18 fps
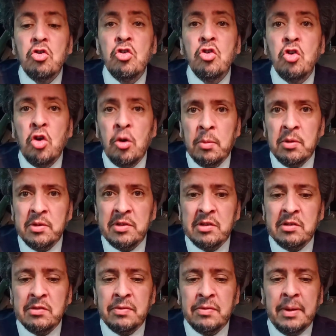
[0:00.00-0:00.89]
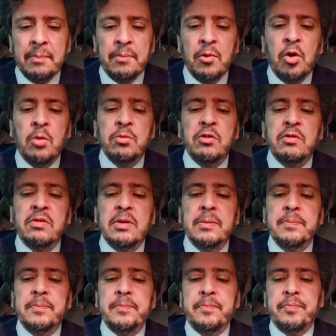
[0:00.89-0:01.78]
How did that happen? Like
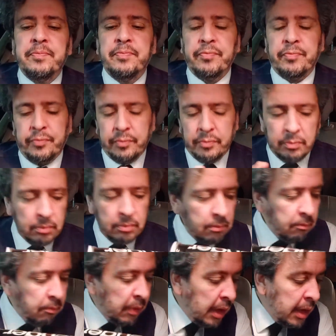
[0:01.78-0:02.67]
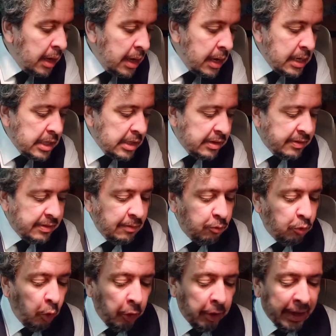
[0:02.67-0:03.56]
this. If you look,
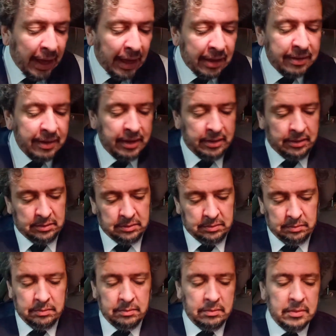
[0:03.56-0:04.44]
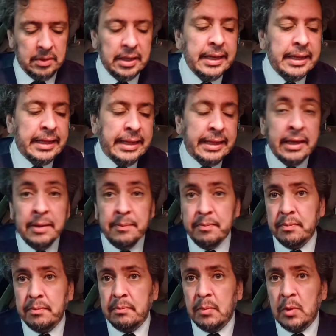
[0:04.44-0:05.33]
the idea I'm sharing with you is
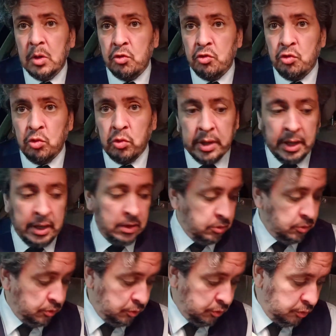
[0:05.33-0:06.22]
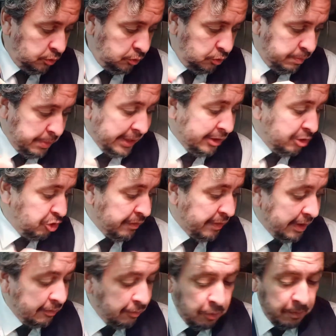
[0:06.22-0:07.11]
that in water,
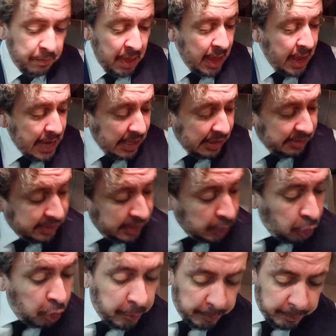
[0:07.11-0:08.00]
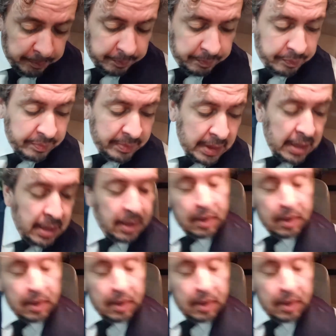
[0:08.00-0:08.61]
pressure is transmitted